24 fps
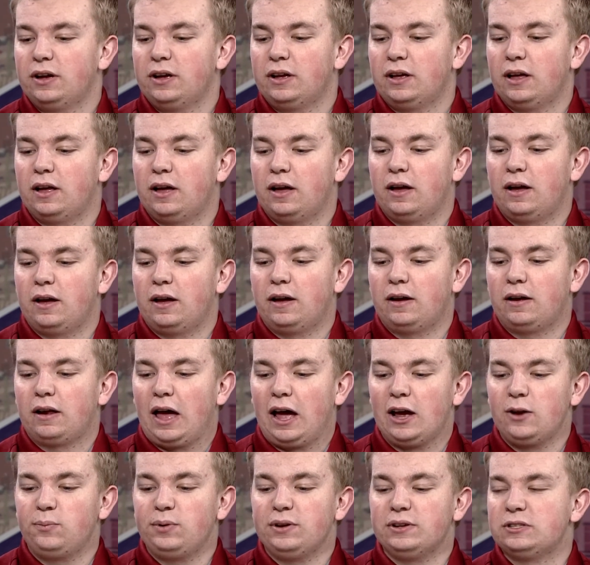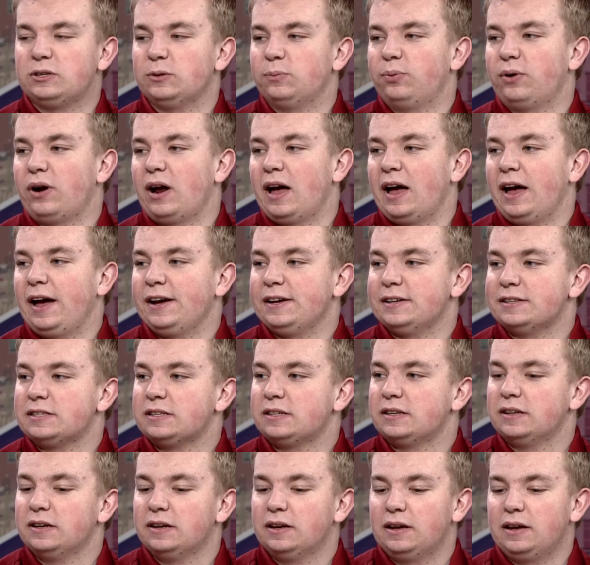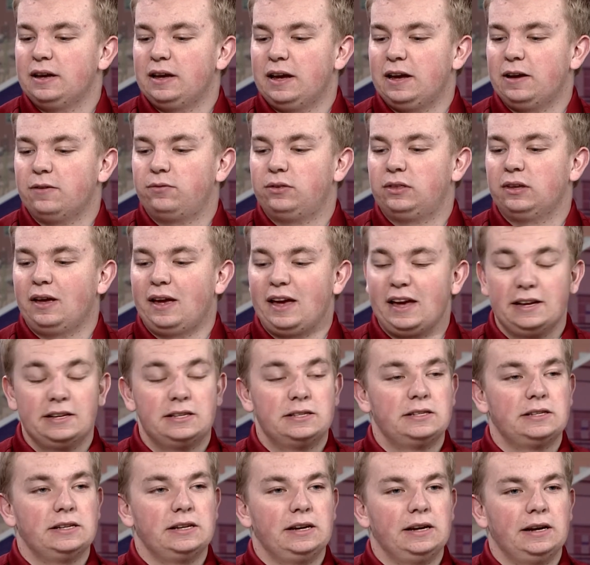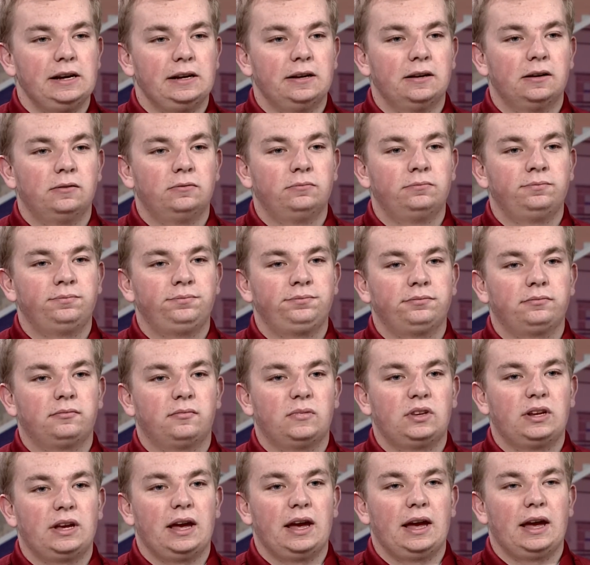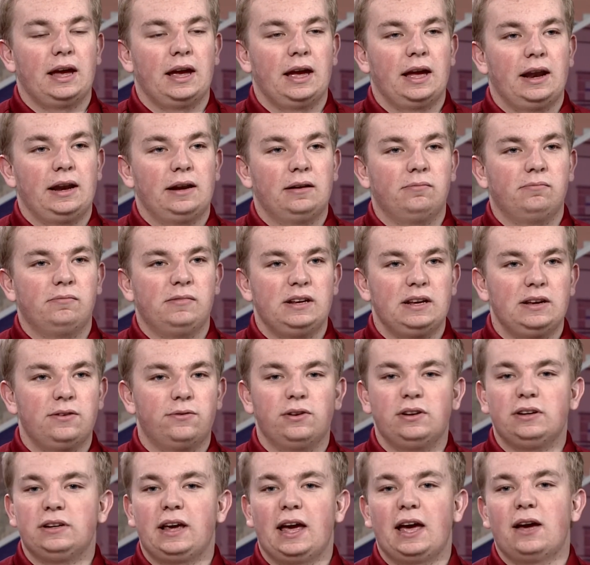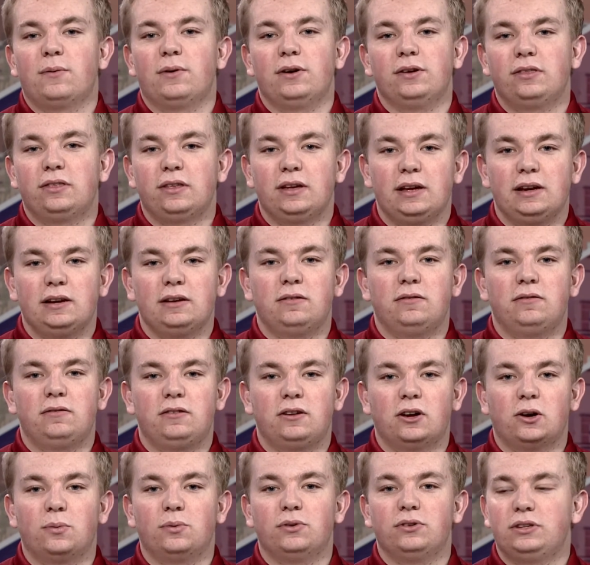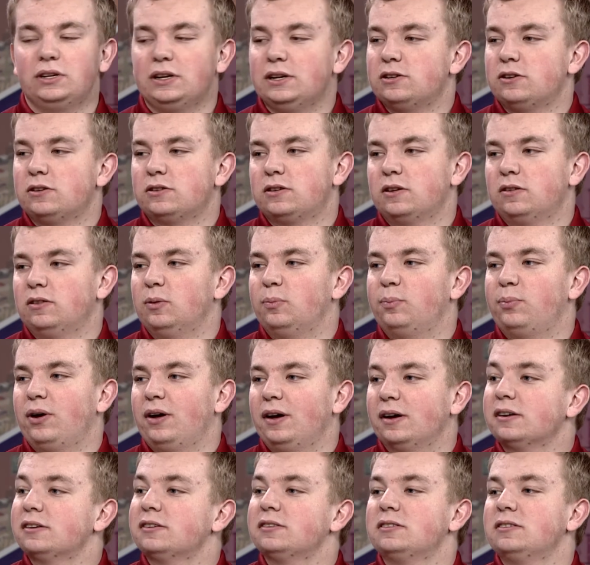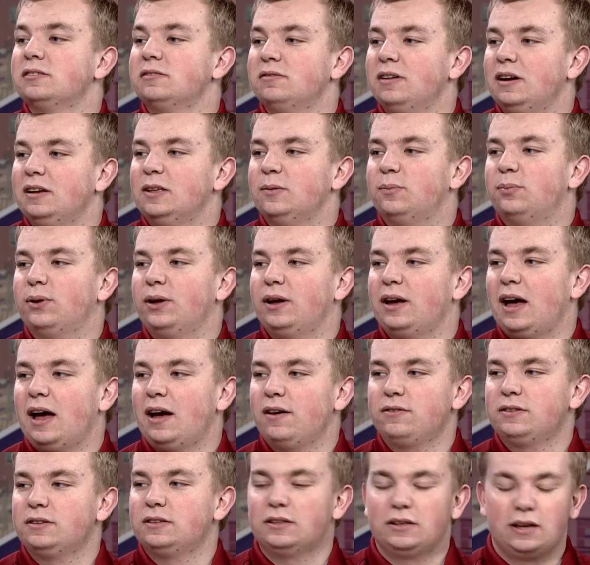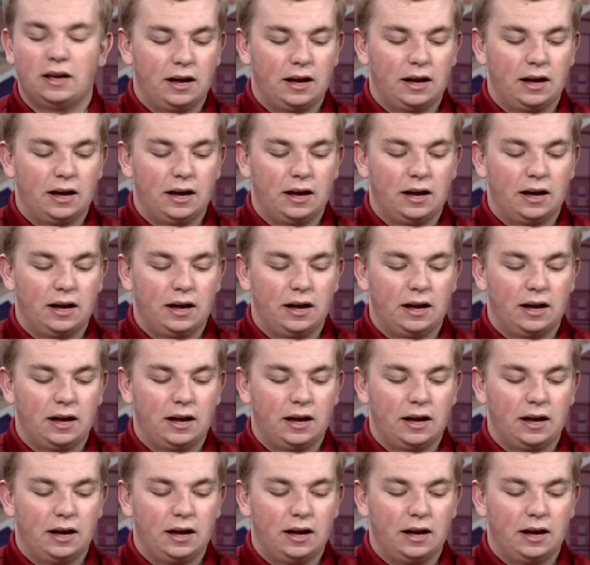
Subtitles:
I'd be surprised if the 8th seed can even get within double digits of the Bucks in the playoffs.